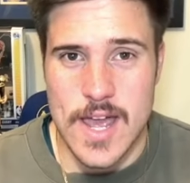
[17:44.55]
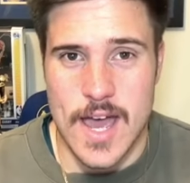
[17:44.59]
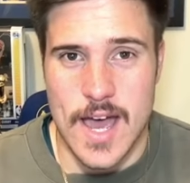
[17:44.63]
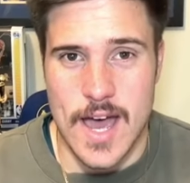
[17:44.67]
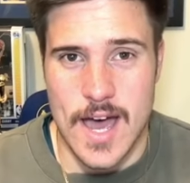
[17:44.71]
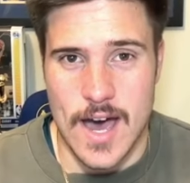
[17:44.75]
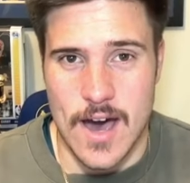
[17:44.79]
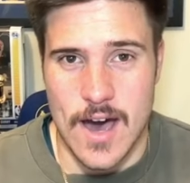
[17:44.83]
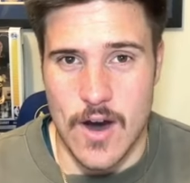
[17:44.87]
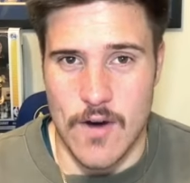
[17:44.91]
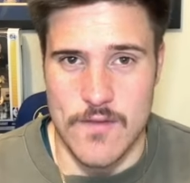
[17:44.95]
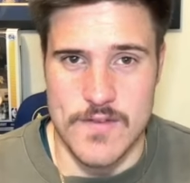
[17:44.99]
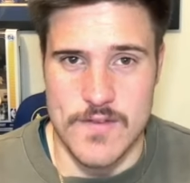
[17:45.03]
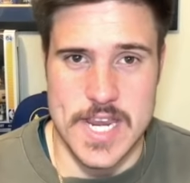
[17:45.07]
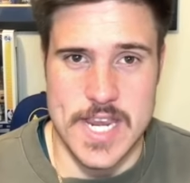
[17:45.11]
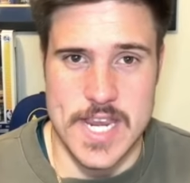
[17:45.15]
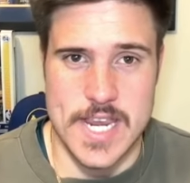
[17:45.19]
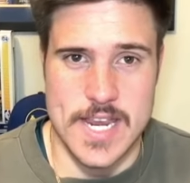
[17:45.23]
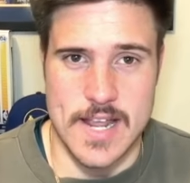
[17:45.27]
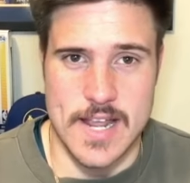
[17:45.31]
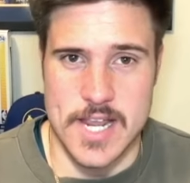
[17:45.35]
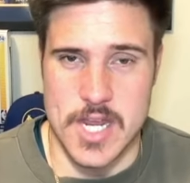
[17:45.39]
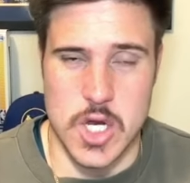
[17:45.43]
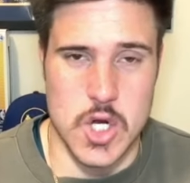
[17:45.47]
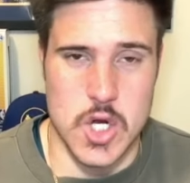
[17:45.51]

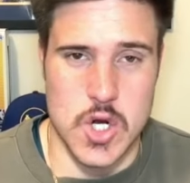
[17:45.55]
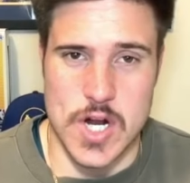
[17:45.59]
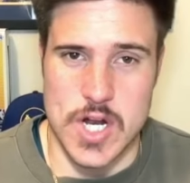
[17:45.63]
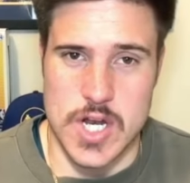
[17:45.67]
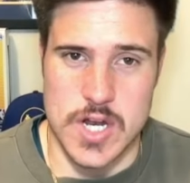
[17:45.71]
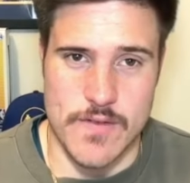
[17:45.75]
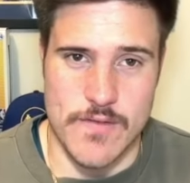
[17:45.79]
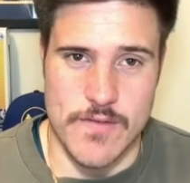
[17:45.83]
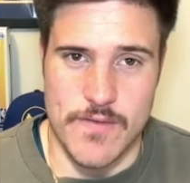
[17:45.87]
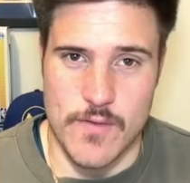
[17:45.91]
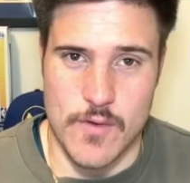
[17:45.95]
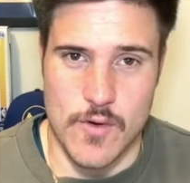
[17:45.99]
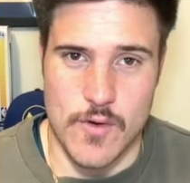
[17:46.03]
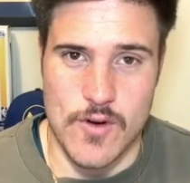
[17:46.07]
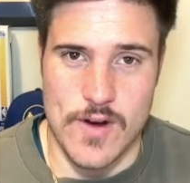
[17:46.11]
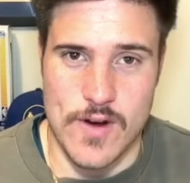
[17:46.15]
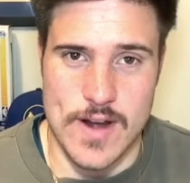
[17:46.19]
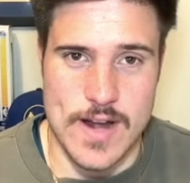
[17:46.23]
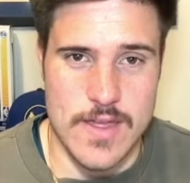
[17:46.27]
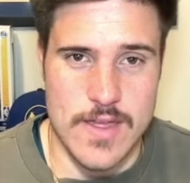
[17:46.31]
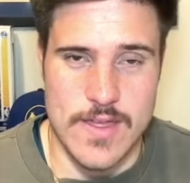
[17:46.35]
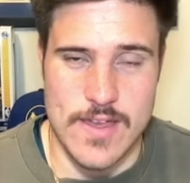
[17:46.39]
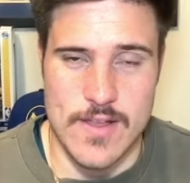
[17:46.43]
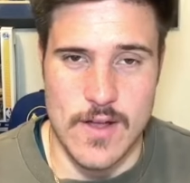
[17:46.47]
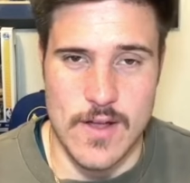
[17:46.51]
Obviously doesn't stretch the floor or
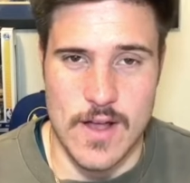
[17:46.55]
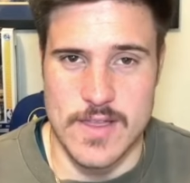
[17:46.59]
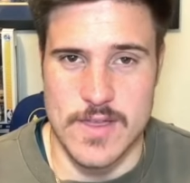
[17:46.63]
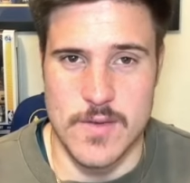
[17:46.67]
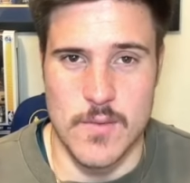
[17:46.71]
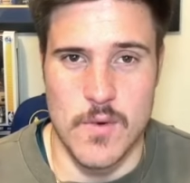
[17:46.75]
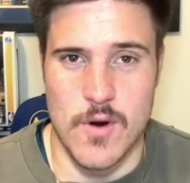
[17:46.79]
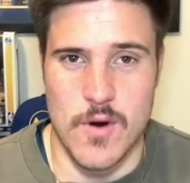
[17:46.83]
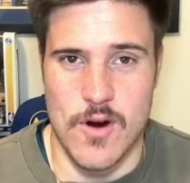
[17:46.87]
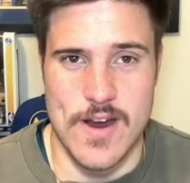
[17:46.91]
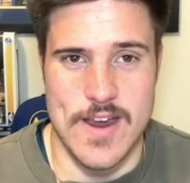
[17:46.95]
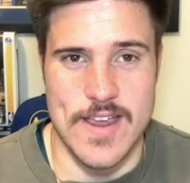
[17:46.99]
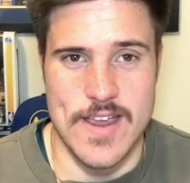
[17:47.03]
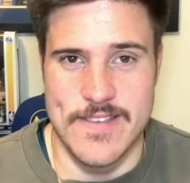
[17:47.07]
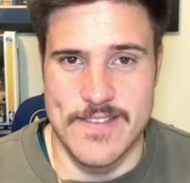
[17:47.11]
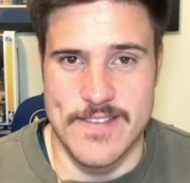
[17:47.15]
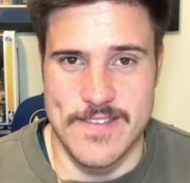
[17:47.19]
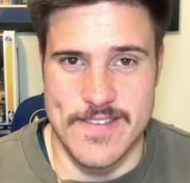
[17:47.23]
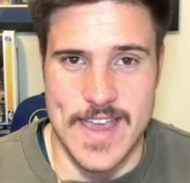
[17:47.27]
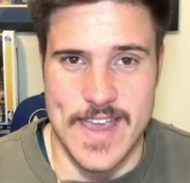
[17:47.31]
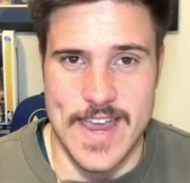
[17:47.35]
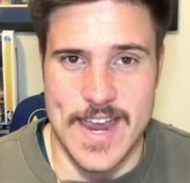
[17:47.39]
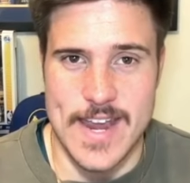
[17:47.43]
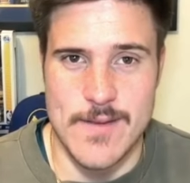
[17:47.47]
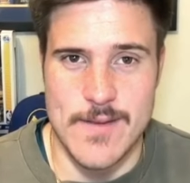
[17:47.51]
anything like the
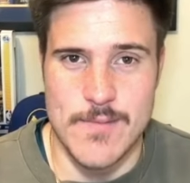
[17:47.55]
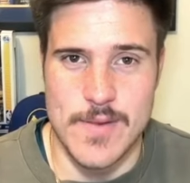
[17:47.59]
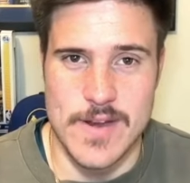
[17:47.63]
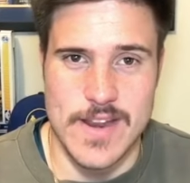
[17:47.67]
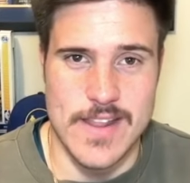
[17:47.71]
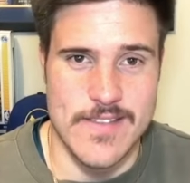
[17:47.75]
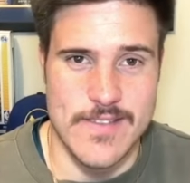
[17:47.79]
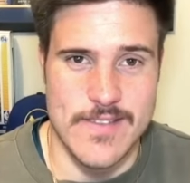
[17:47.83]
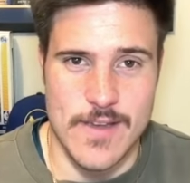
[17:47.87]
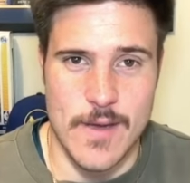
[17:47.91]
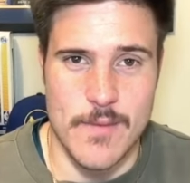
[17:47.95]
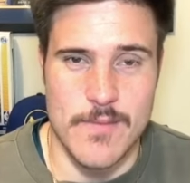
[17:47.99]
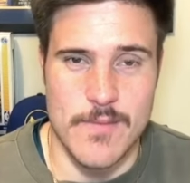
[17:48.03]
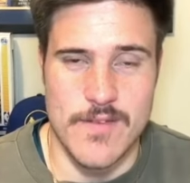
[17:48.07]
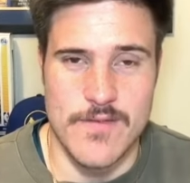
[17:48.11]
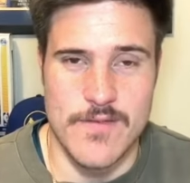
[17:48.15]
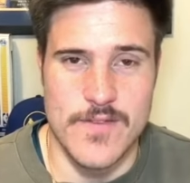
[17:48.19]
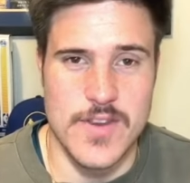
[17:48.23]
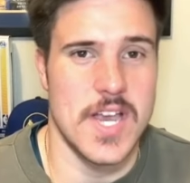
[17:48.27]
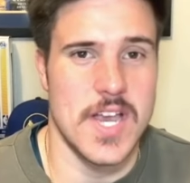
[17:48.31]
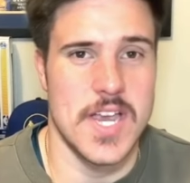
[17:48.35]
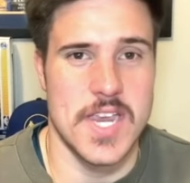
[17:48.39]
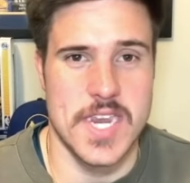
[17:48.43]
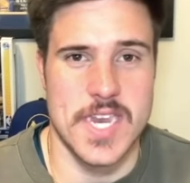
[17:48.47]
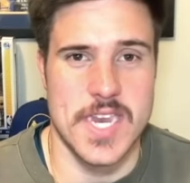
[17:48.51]
Warriors need, but in terms of
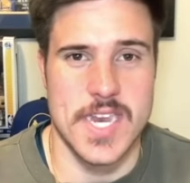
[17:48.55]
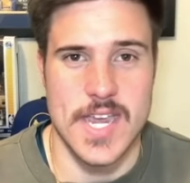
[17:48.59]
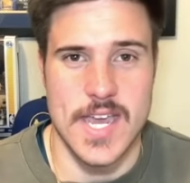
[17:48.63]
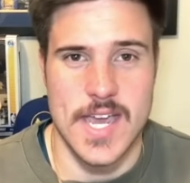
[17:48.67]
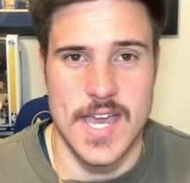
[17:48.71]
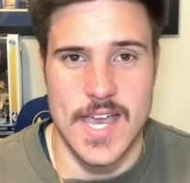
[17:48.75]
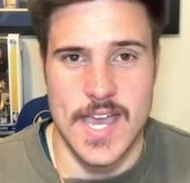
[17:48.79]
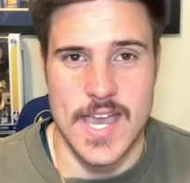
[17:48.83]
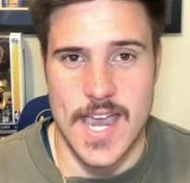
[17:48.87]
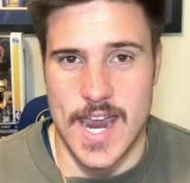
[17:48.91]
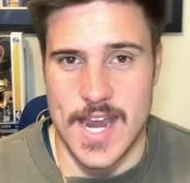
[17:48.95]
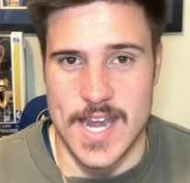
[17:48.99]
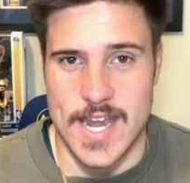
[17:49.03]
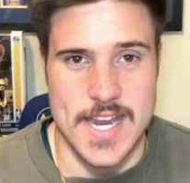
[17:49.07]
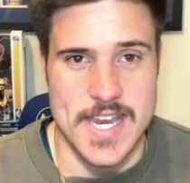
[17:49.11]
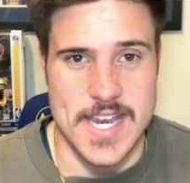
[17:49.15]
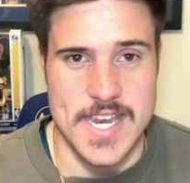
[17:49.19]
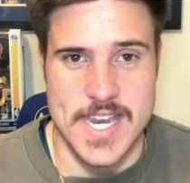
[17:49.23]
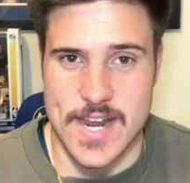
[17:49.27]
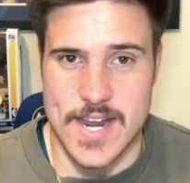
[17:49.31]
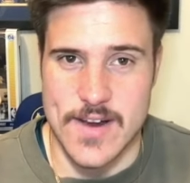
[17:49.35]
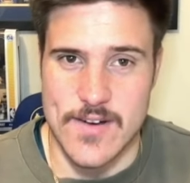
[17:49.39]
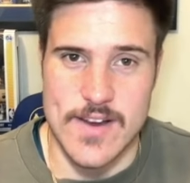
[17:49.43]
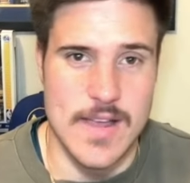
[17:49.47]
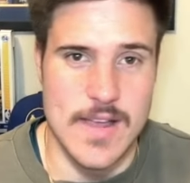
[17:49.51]
just an
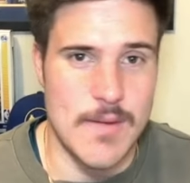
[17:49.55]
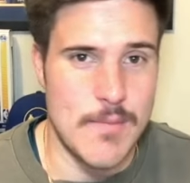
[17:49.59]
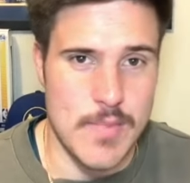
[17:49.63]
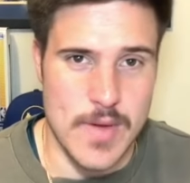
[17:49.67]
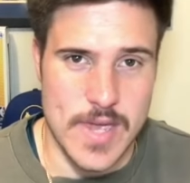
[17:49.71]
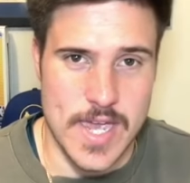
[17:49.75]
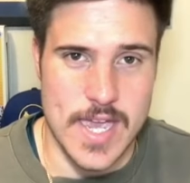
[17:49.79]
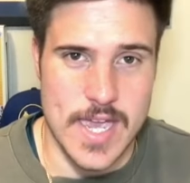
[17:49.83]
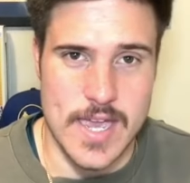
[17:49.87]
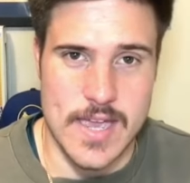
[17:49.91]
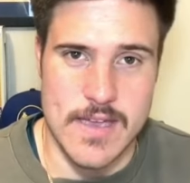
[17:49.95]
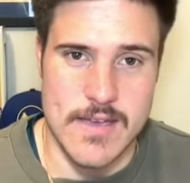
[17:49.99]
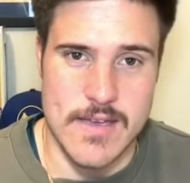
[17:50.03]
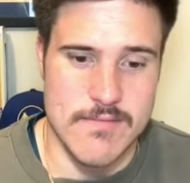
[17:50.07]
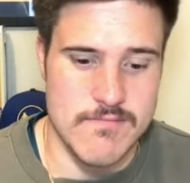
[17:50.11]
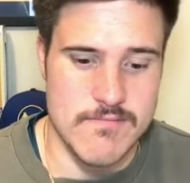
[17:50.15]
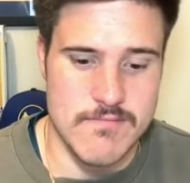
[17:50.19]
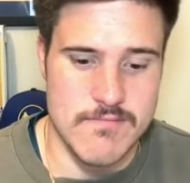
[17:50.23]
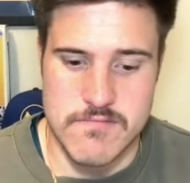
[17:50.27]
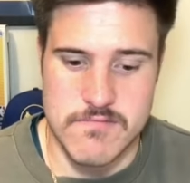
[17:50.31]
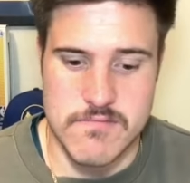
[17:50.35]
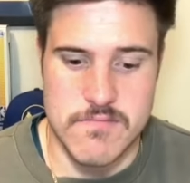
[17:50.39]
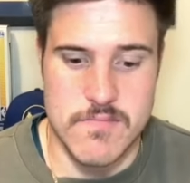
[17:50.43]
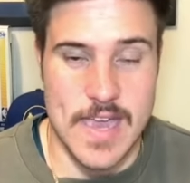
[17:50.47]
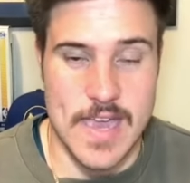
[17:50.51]
interior big,
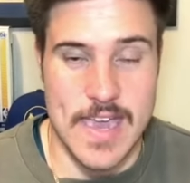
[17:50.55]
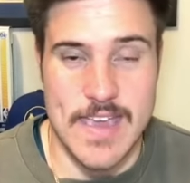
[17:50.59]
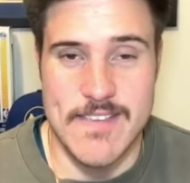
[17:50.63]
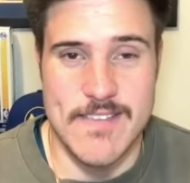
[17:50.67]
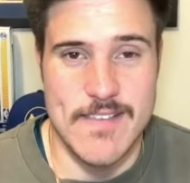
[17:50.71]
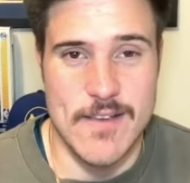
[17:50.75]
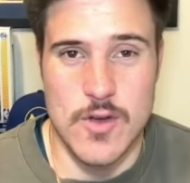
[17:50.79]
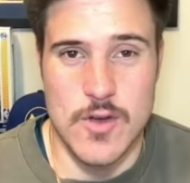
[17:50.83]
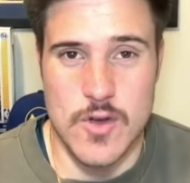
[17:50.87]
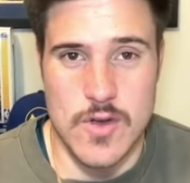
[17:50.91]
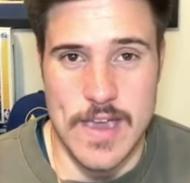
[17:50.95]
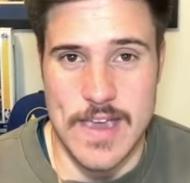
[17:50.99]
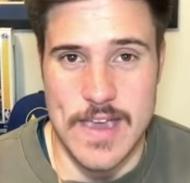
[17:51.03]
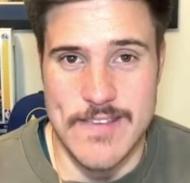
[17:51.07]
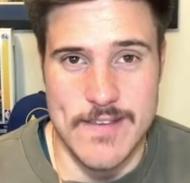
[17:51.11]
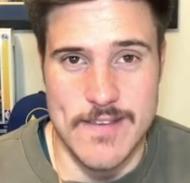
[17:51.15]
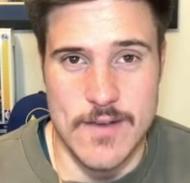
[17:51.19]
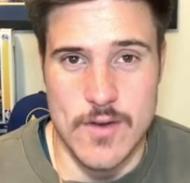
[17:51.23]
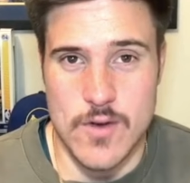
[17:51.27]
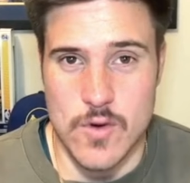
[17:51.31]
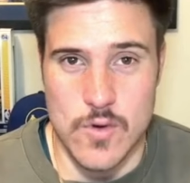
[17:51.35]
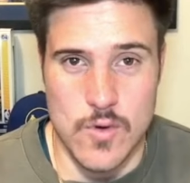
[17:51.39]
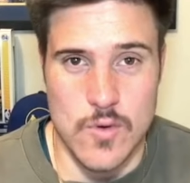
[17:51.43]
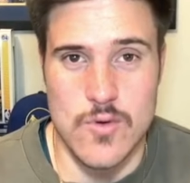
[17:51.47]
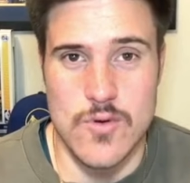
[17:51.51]
he's a
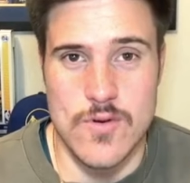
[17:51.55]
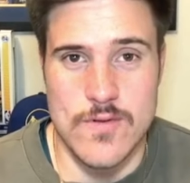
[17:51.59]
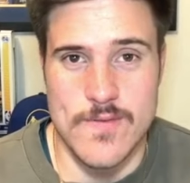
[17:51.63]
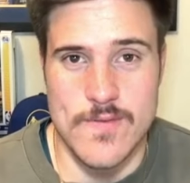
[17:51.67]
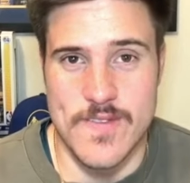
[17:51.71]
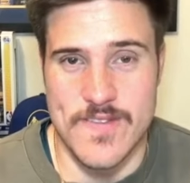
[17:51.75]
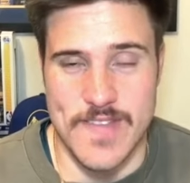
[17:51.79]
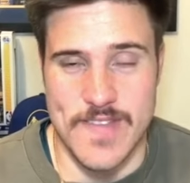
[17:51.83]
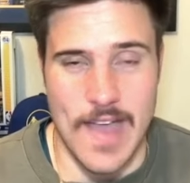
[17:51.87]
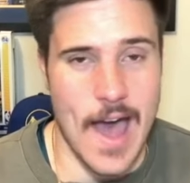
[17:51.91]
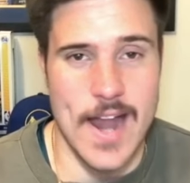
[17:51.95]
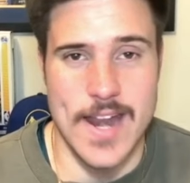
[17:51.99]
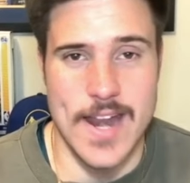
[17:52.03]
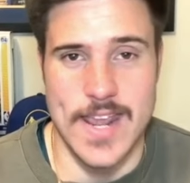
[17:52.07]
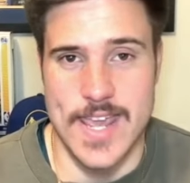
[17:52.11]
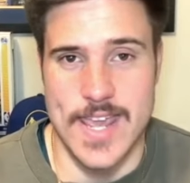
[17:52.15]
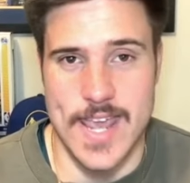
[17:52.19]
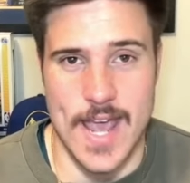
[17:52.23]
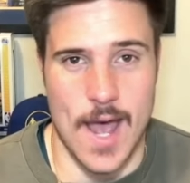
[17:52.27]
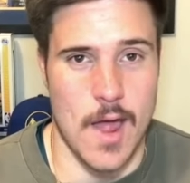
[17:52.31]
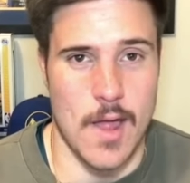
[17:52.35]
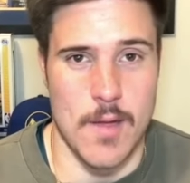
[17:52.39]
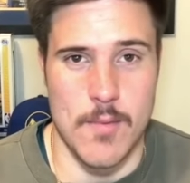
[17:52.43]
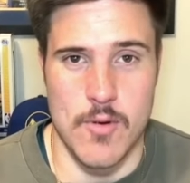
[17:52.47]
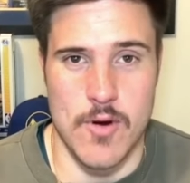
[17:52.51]
good starting
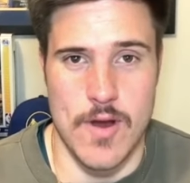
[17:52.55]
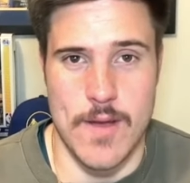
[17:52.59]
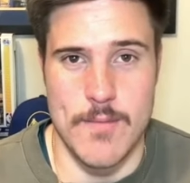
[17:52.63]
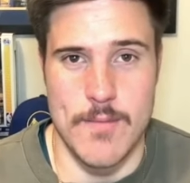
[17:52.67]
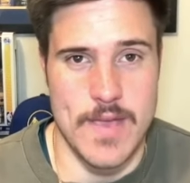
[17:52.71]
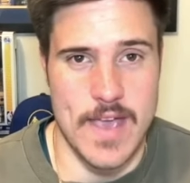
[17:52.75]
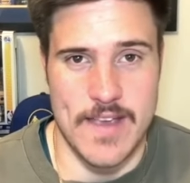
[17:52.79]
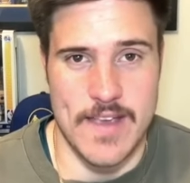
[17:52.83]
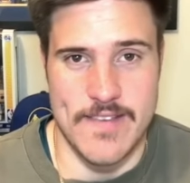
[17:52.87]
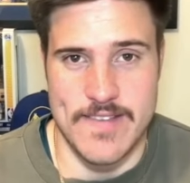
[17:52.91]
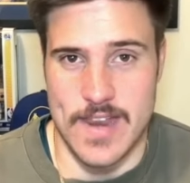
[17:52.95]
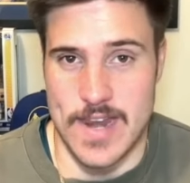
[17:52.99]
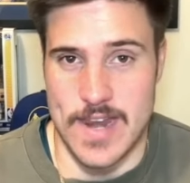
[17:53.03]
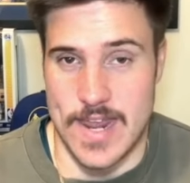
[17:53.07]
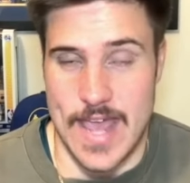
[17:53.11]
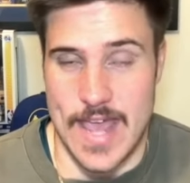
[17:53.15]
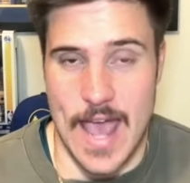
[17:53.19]
caliber NBA center.